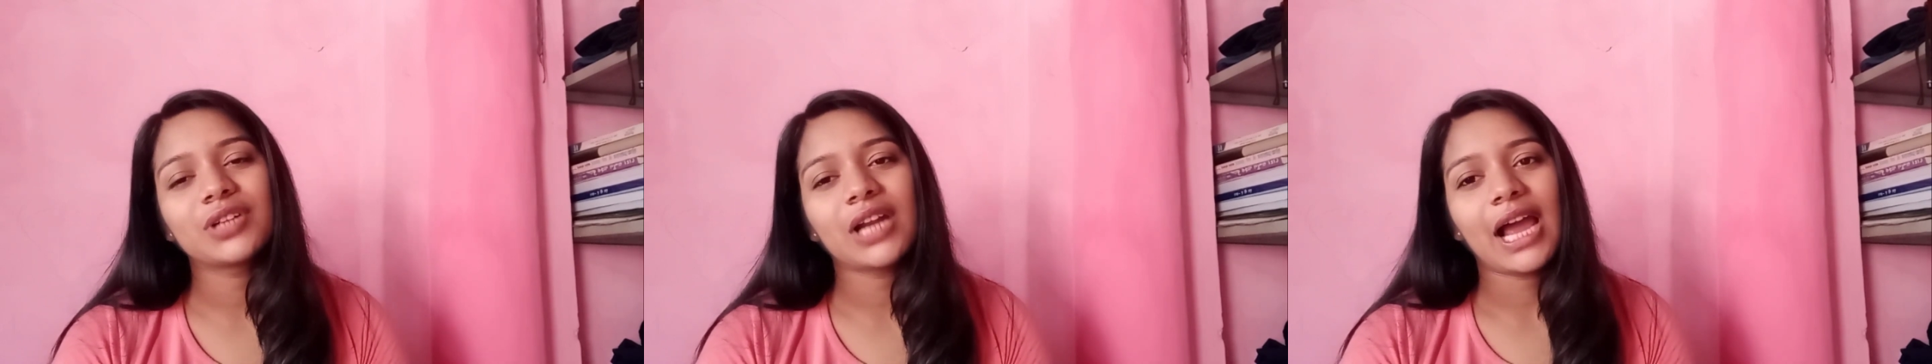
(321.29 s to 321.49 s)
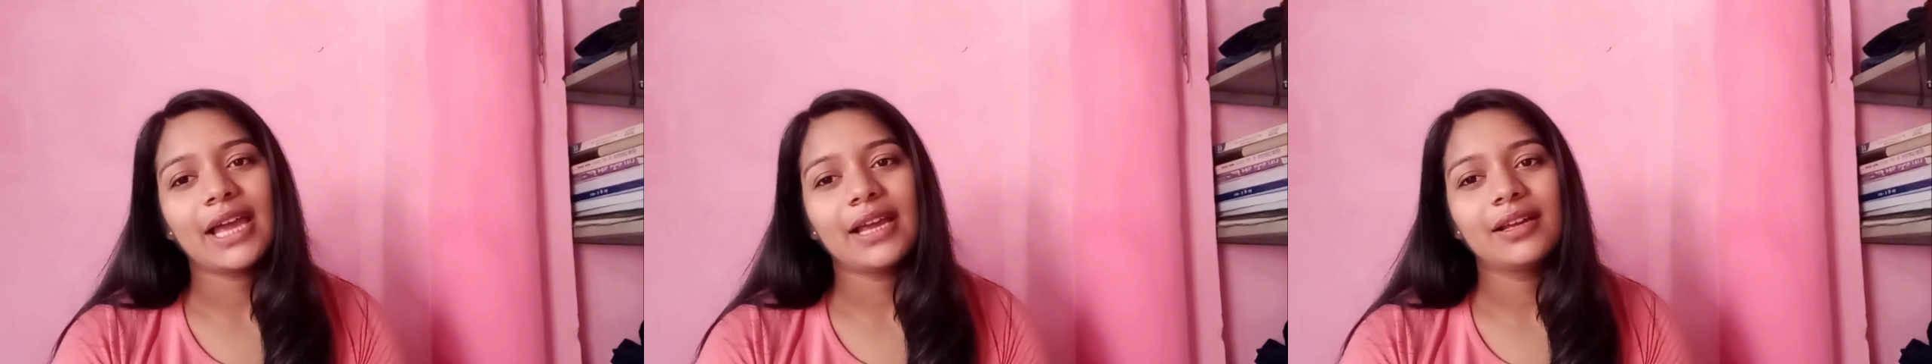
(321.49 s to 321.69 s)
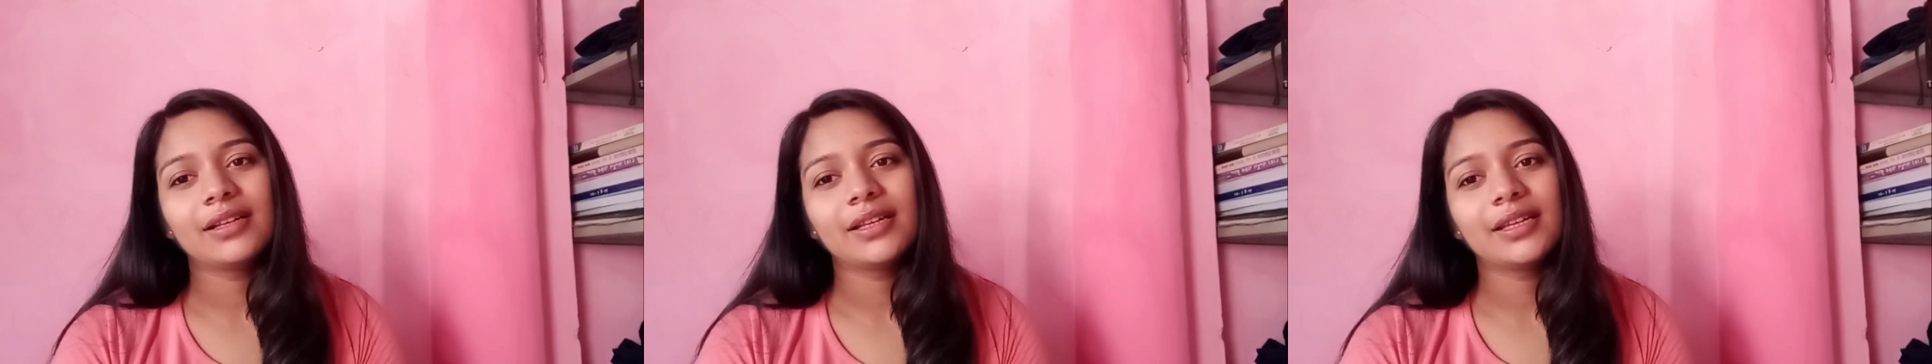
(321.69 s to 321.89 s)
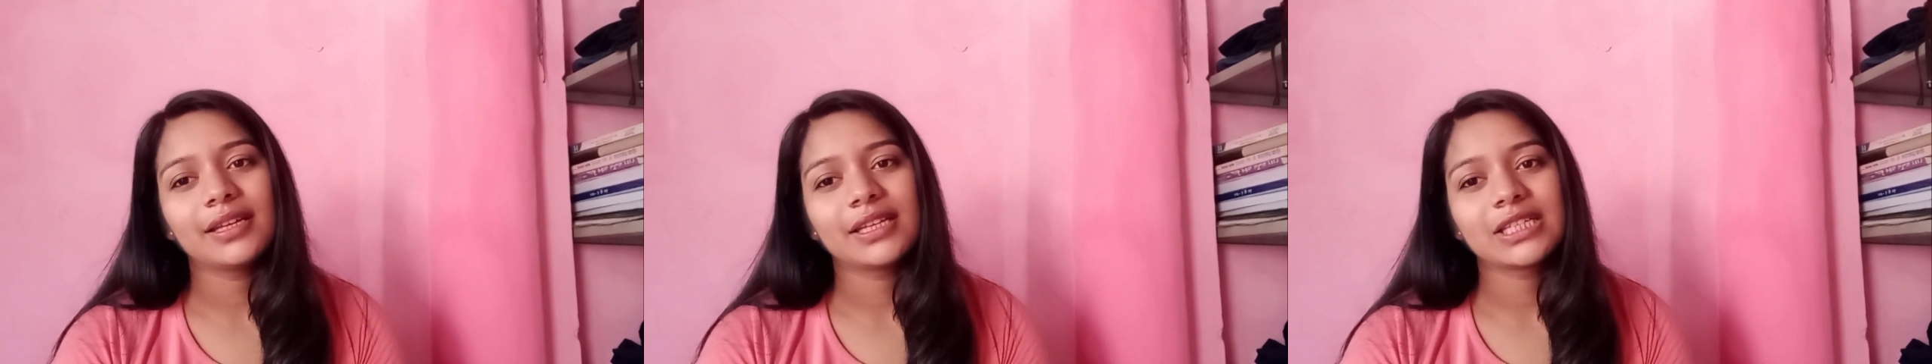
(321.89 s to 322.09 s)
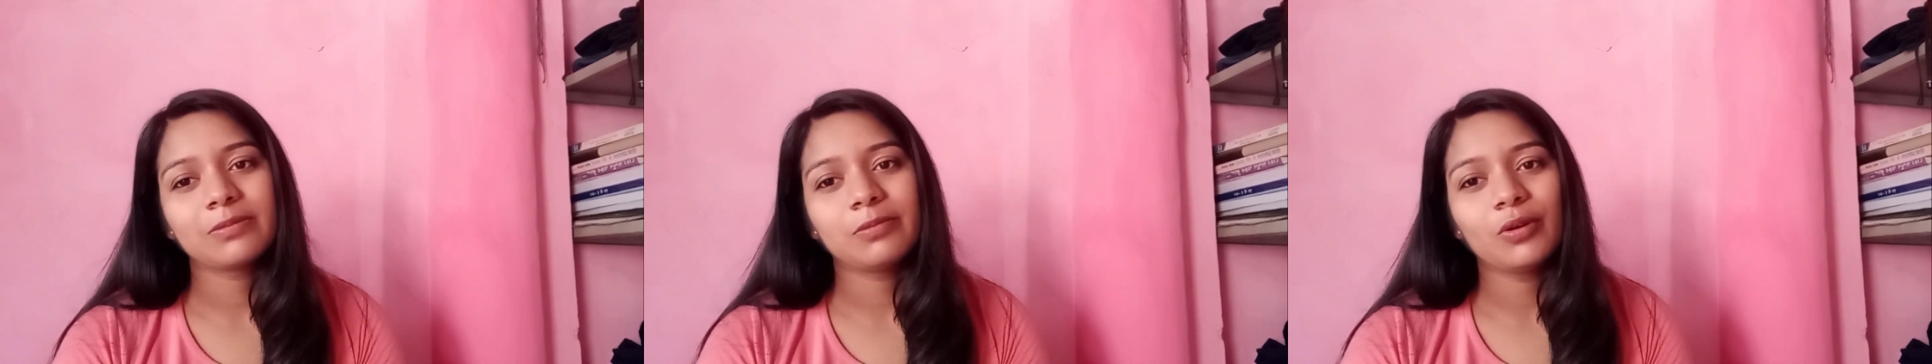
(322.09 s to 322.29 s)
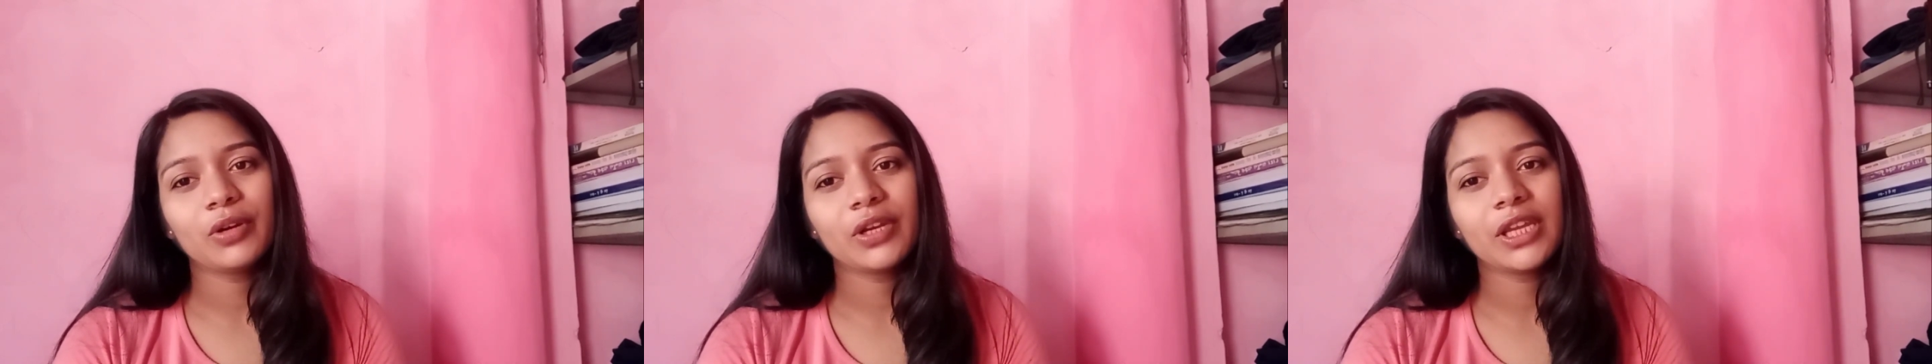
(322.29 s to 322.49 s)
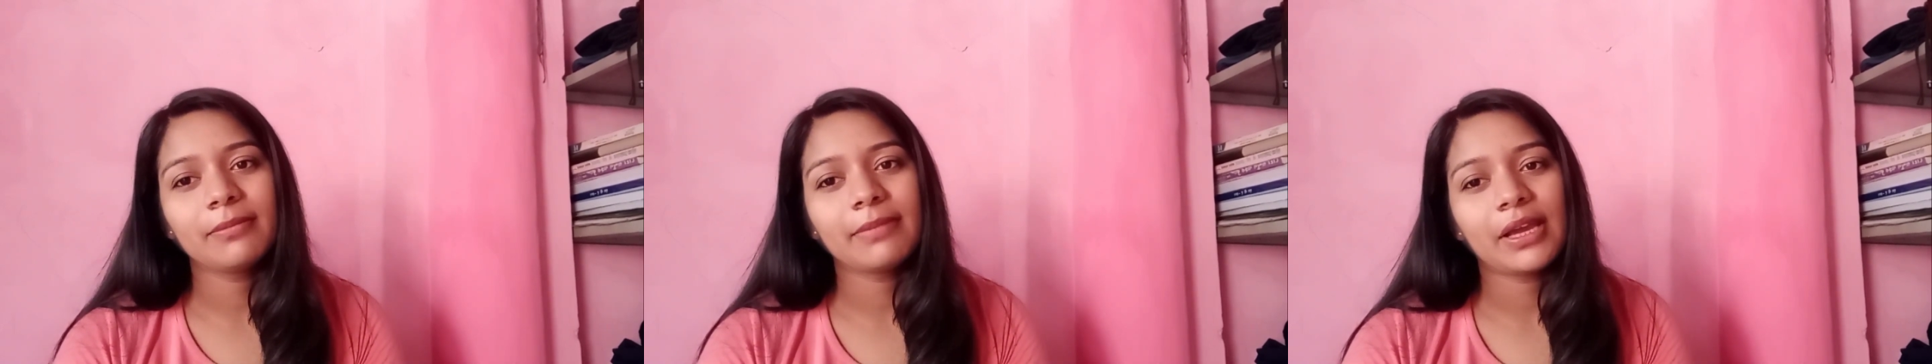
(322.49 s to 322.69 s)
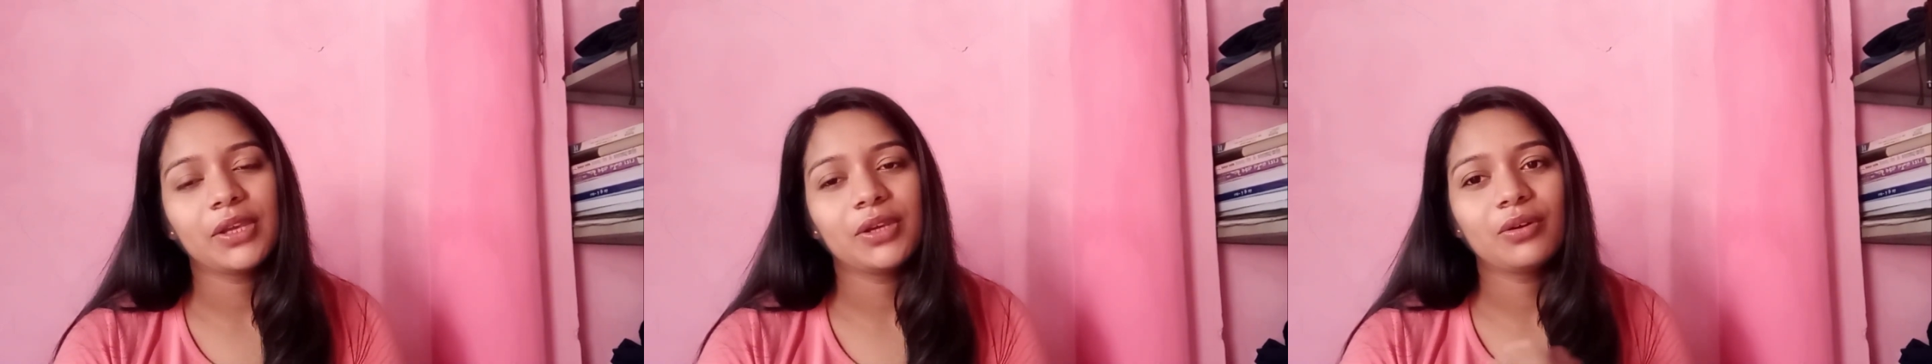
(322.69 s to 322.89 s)
try
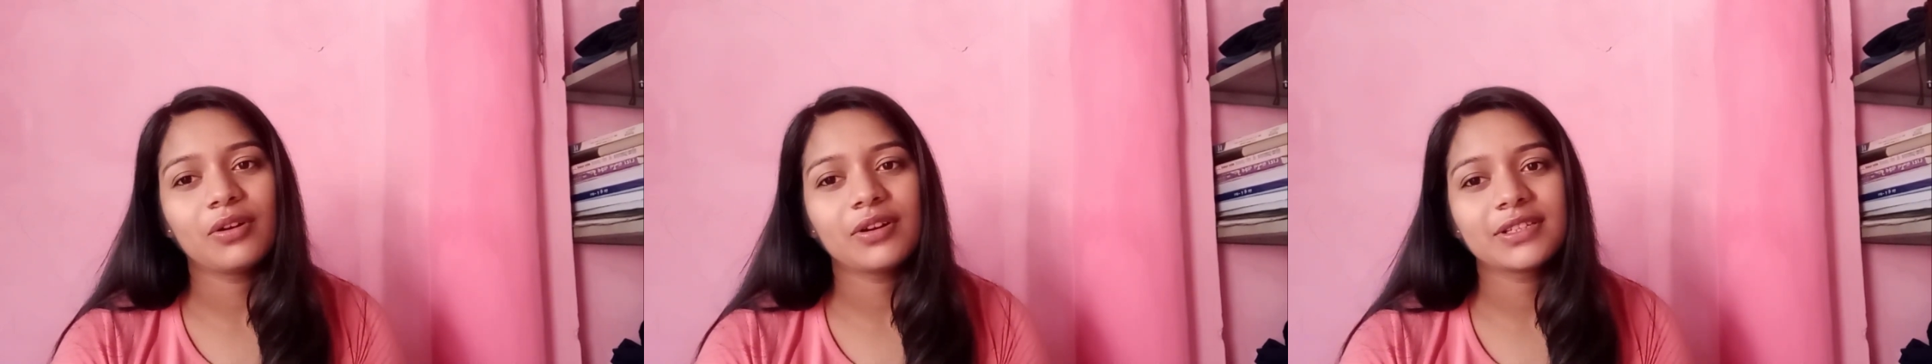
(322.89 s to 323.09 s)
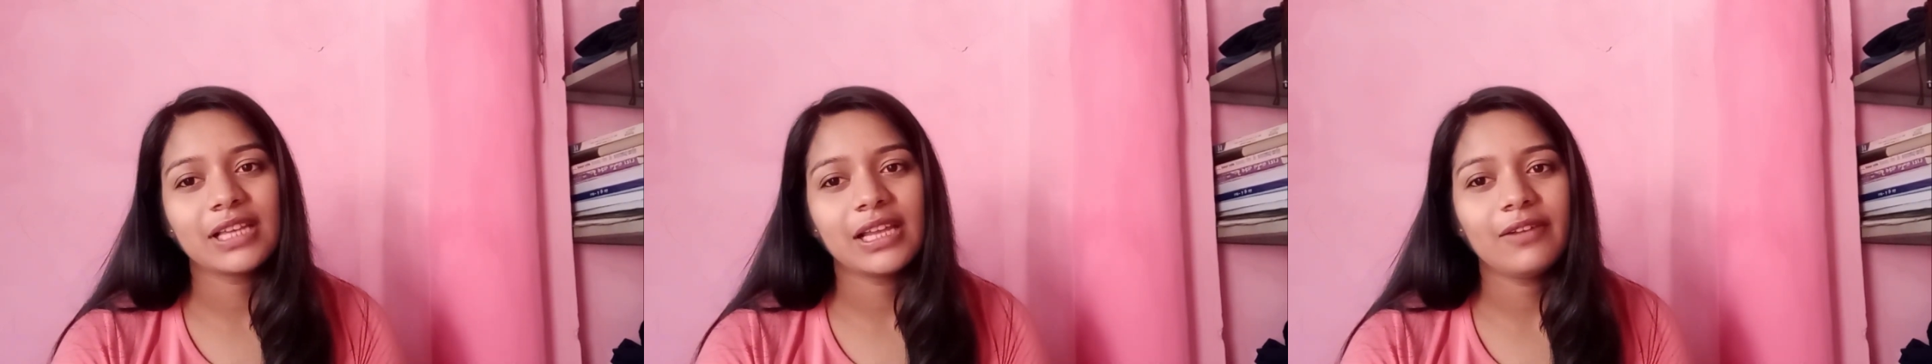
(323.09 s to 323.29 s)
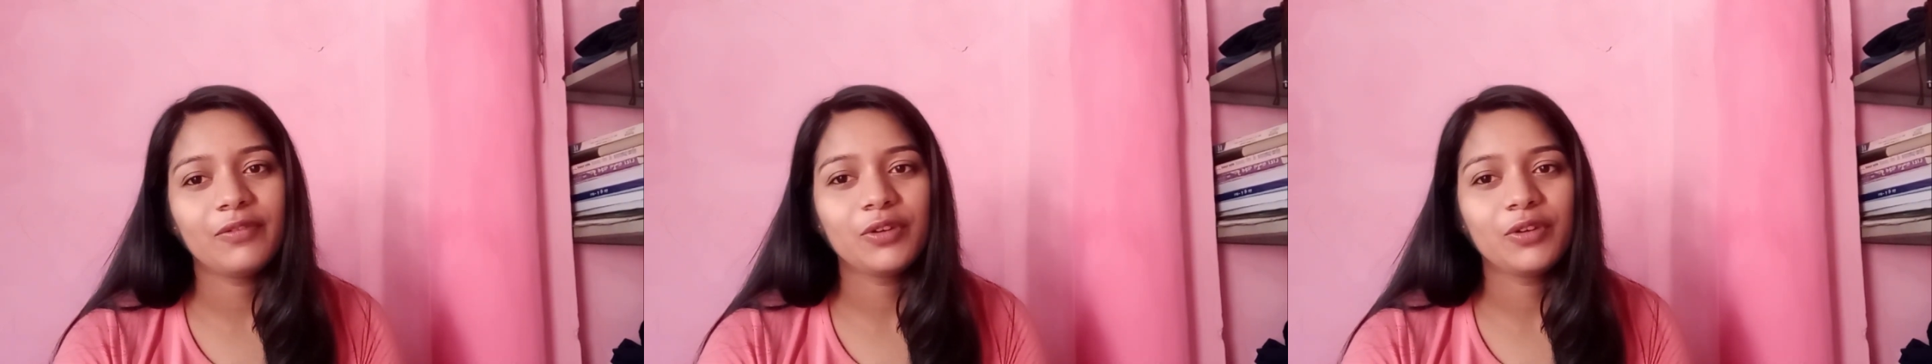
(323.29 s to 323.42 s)
exploring by yourself,